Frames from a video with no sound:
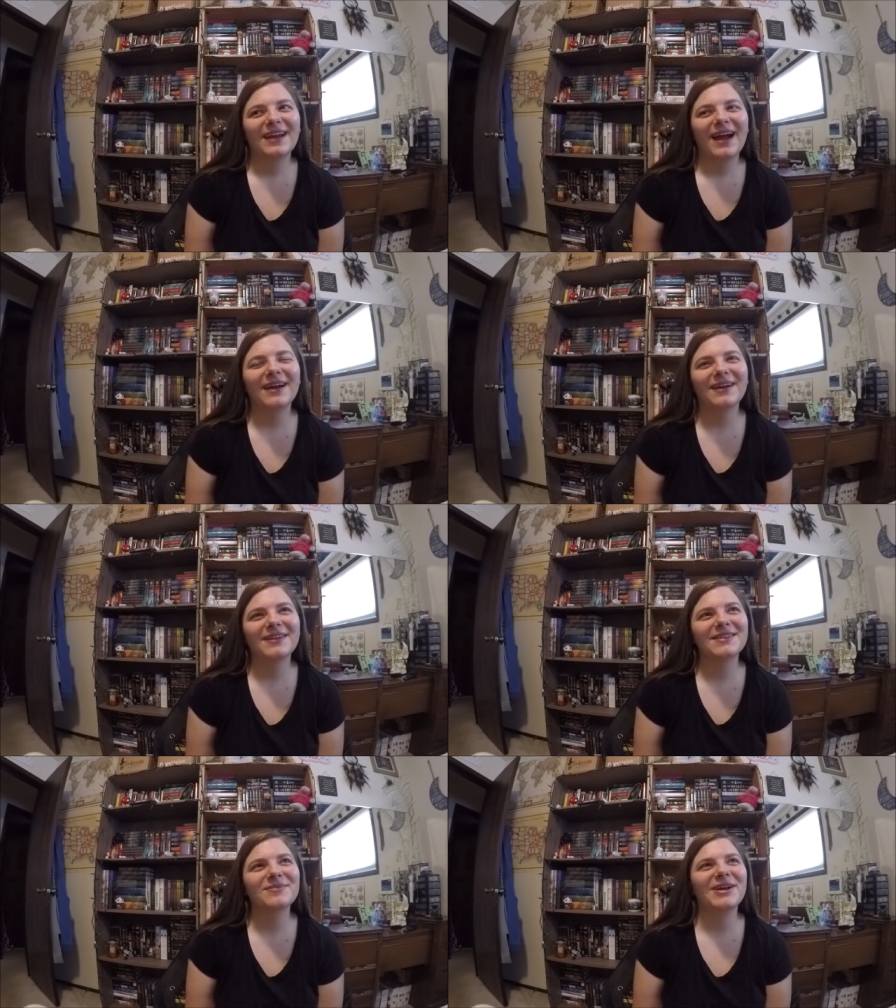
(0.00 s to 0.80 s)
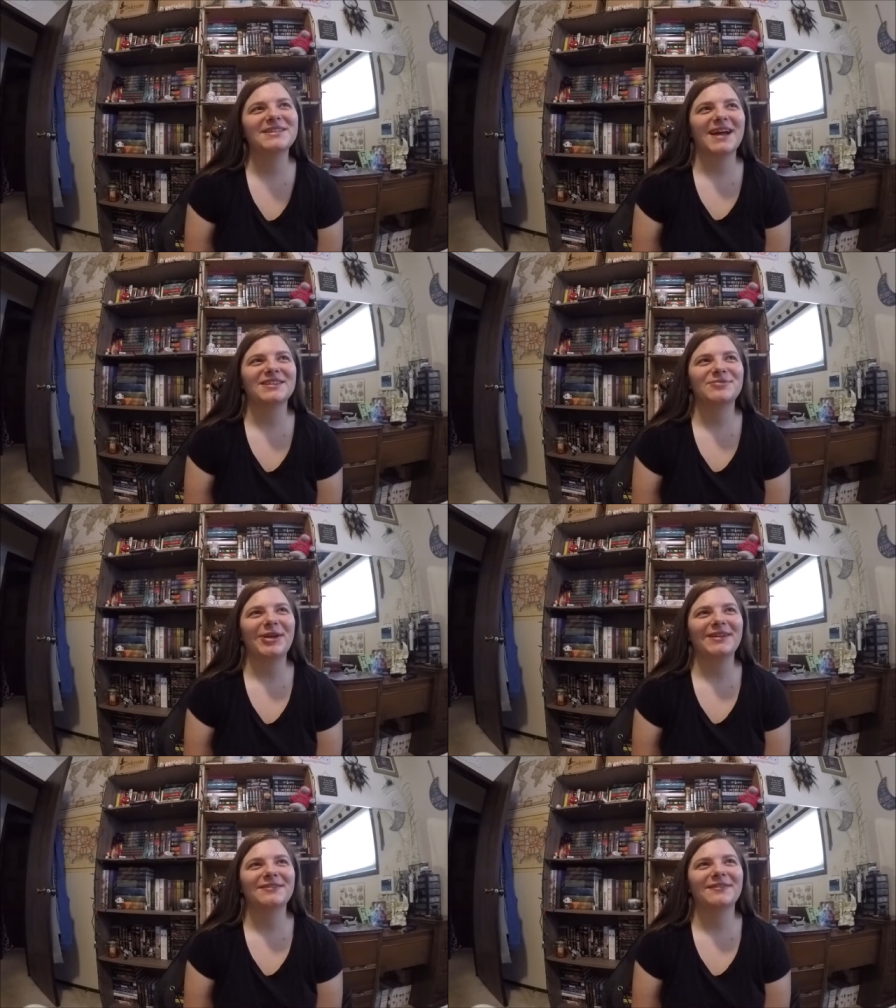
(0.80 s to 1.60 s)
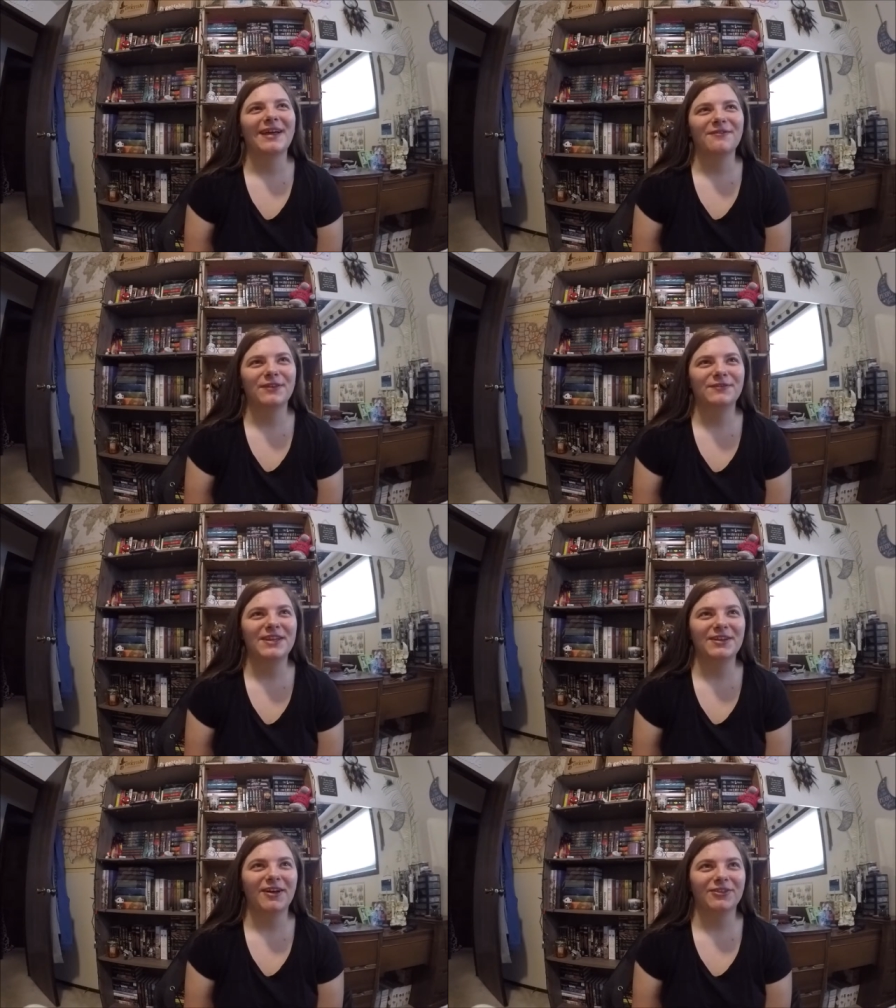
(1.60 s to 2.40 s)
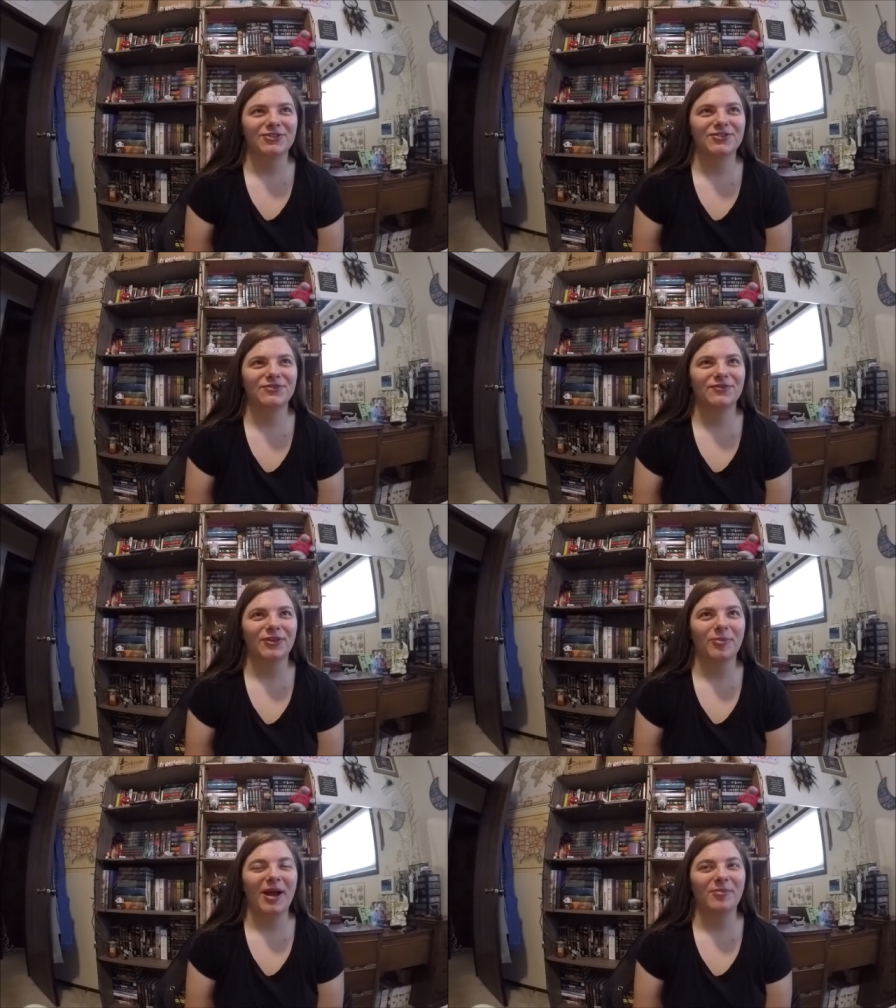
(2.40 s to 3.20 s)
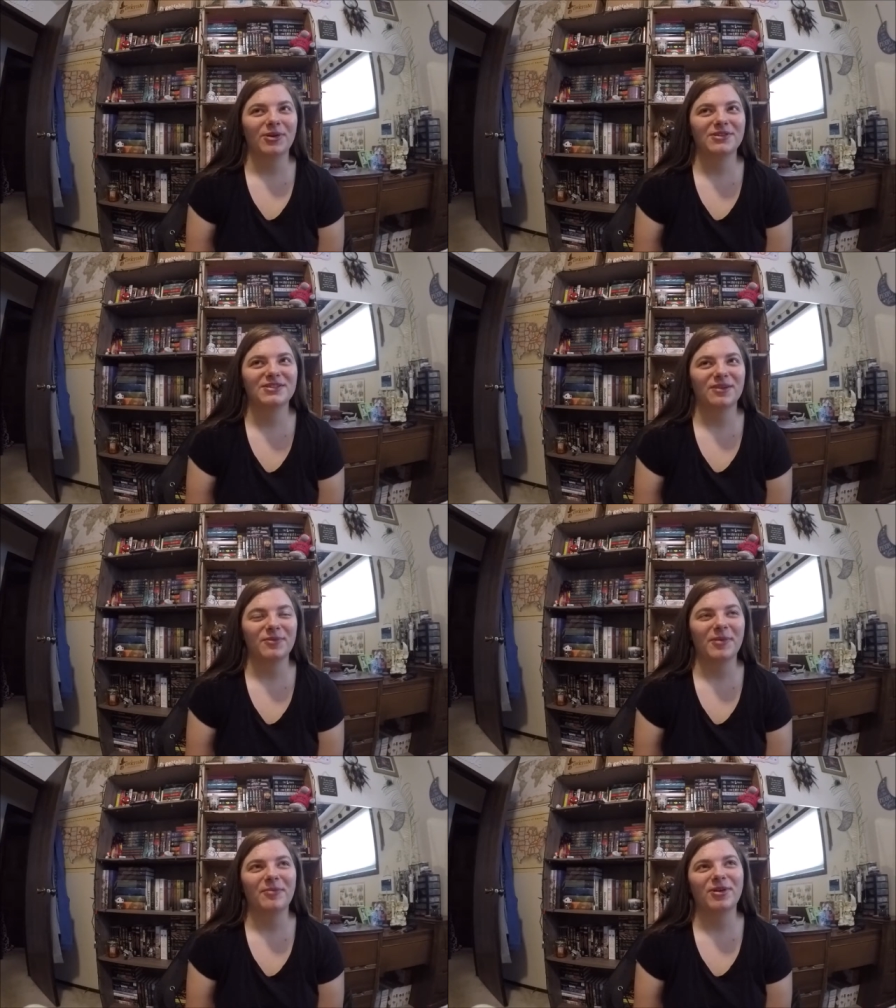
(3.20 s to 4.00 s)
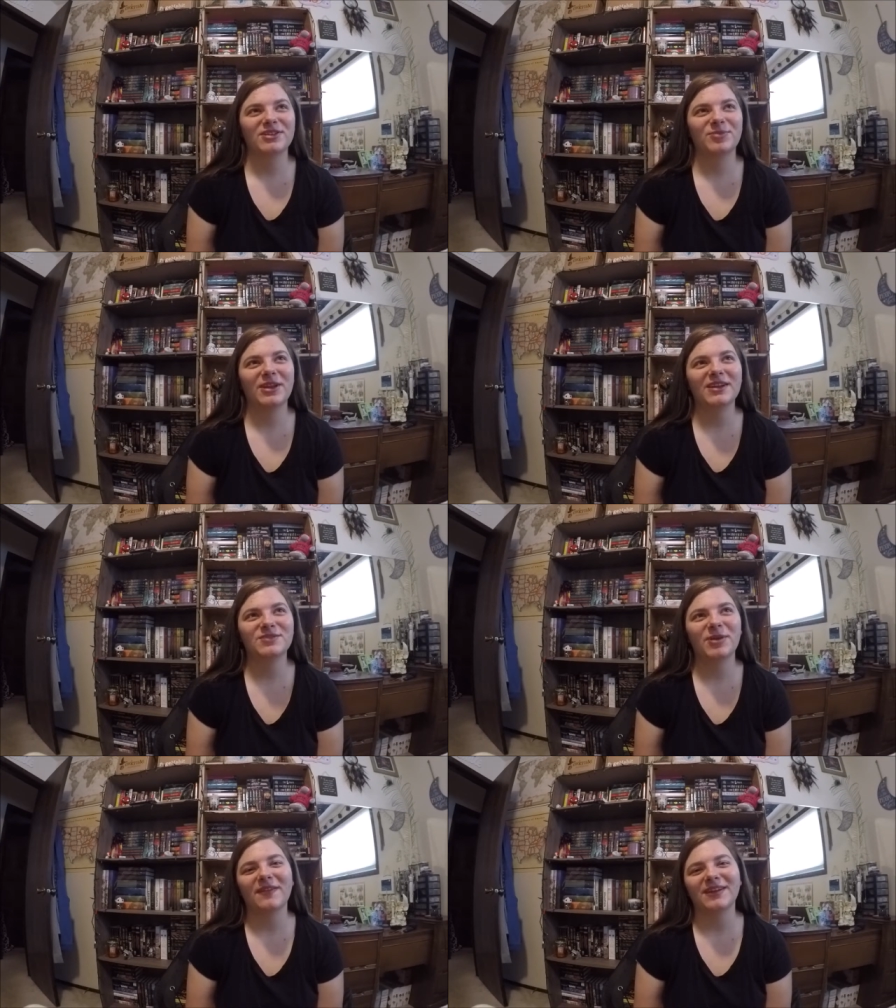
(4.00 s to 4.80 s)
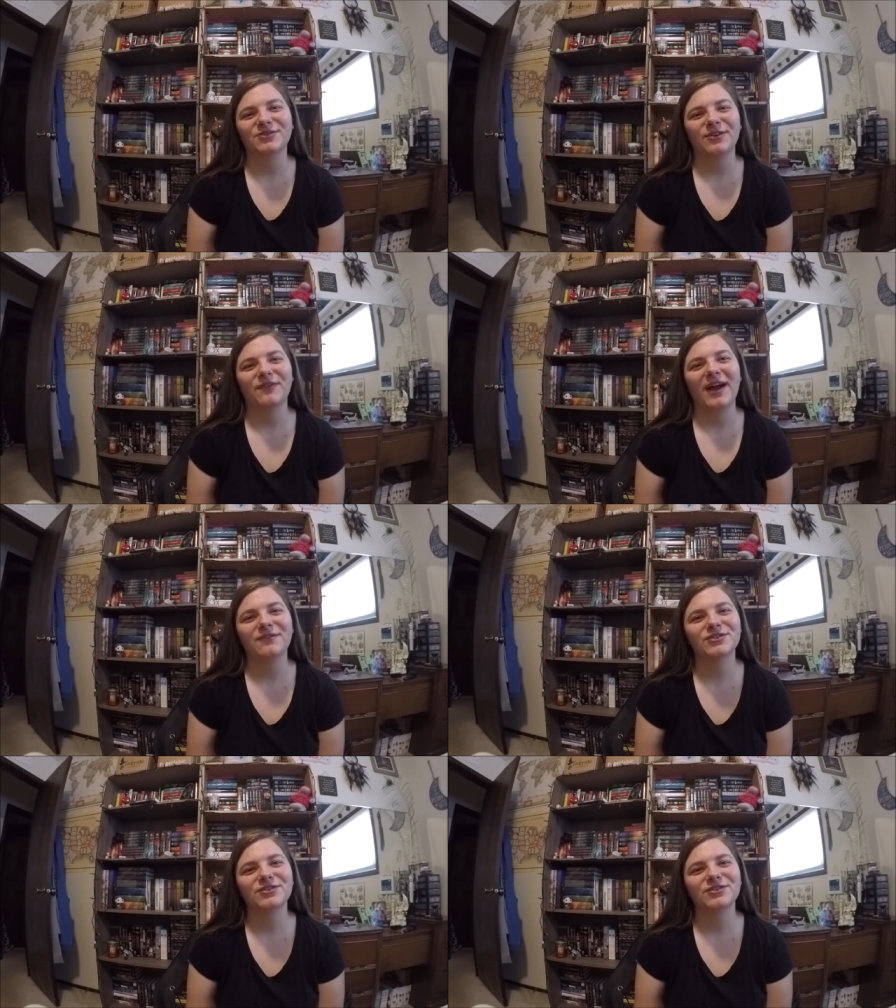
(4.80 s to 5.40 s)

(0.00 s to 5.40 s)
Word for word: uh, I think my dad spent like fifteen dollars for my books, some of my books, but I spent like twenty five.